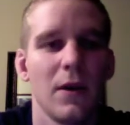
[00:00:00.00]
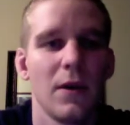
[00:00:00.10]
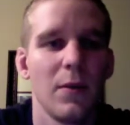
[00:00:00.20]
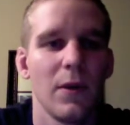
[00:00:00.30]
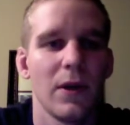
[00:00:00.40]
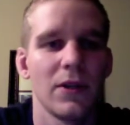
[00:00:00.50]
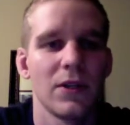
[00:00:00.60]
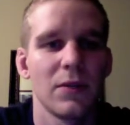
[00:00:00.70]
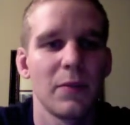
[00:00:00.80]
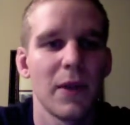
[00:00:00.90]

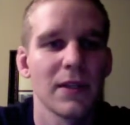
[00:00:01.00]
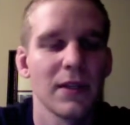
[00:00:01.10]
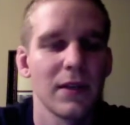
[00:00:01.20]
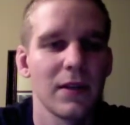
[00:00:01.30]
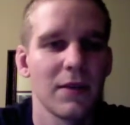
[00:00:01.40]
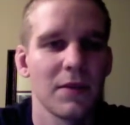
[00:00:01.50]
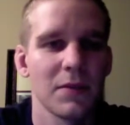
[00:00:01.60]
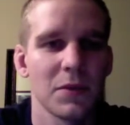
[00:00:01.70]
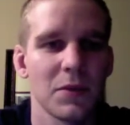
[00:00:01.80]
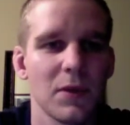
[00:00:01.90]
which basically the difference
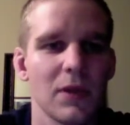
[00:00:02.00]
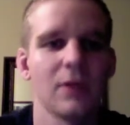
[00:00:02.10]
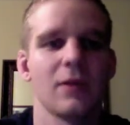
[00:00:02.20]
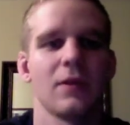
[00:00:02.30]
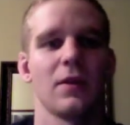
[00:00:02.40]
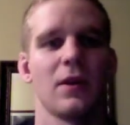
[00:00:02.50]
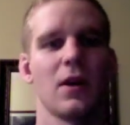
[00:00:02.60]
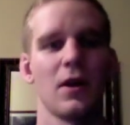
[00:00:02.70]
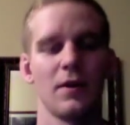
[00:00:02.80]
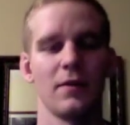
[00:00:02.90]
between the
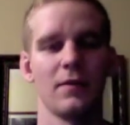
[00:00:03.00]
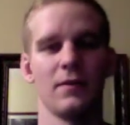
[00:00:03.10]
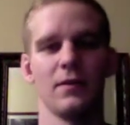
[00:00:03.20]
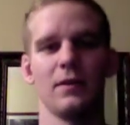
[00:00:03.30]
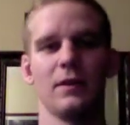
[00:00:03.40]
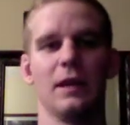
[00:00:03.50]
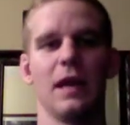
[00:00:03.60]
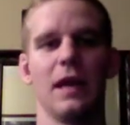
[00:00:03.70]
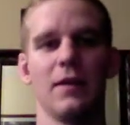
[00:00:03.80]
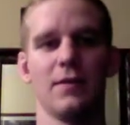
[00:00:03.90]

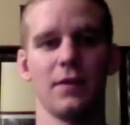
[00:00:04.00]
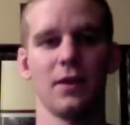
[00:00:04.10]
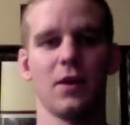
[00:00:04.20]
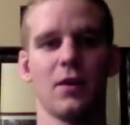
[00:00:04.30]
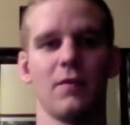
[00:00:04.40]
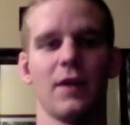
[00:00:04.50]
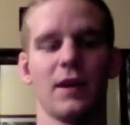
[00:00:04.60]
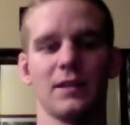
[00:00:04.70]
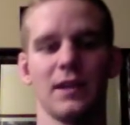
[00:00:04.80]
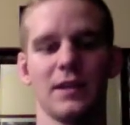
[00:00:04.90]
concave and the
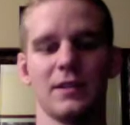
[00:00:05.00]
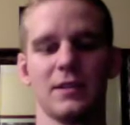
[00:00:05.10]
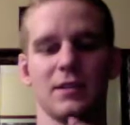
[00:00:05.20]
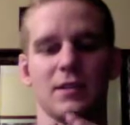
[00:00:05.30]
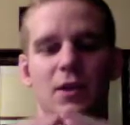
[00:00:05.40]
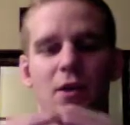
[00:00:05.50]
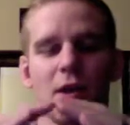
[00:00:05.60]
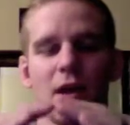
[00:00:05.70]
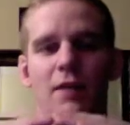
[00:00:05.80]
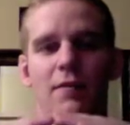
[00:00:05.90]
convex lenses is a
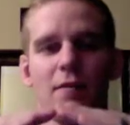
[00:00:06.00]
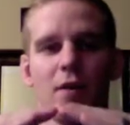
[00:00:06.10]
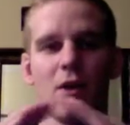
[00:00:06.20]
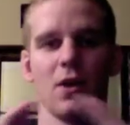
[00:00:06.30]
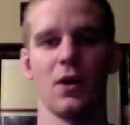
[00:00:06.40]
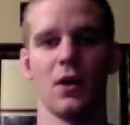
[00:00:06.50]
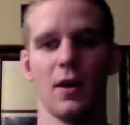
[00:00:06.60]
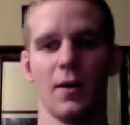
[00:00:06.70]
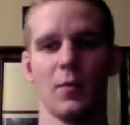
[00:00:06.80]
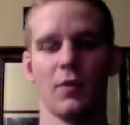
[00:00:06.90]
concave
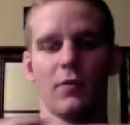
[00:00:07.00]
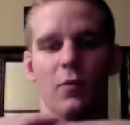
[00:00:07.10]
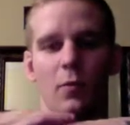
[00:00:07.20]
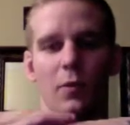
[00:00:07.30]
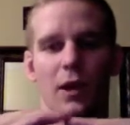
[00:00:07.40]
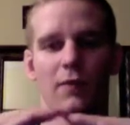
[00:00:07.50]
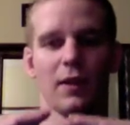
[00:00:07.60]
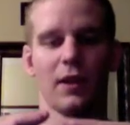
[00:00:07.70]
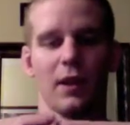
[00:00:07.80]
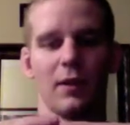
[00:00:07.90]
would form kind of
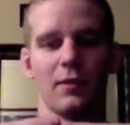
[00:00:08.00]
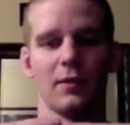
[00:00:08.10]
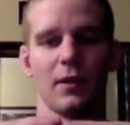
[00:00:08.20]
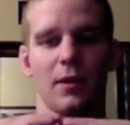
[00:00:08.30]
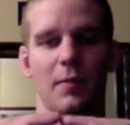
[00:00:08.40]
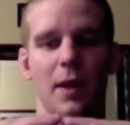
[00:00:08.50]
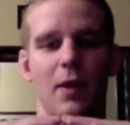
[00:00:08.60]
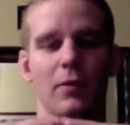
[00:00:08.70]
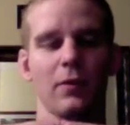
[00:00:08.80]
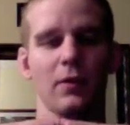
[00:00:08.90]
like a
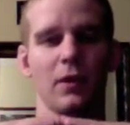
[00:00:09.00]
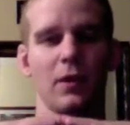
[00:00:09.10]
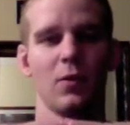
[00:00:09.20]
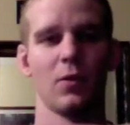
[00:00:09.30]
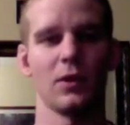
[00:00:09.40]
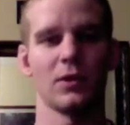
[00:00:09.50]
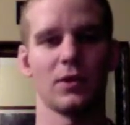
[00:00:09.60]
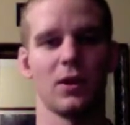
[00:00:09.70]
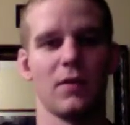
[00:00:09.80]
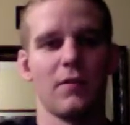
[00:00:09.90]
mound, whereas a
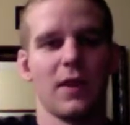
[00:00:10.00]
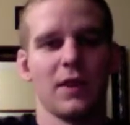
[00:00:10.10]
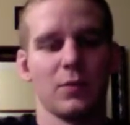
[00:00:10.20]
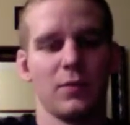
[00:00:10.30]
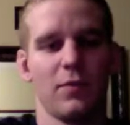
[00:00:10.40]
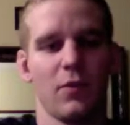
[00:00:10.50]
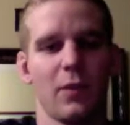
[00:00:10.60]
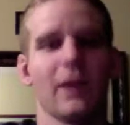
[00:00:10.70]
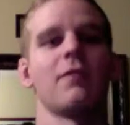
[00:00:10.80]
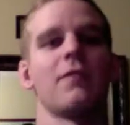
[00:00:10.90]
convex would form
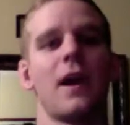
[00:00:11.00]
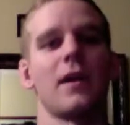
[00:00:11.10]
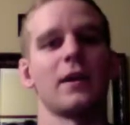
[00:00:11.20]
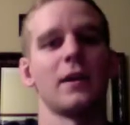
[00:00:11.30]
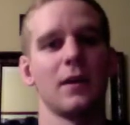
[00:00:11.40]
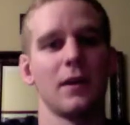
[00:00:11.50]
like a valley.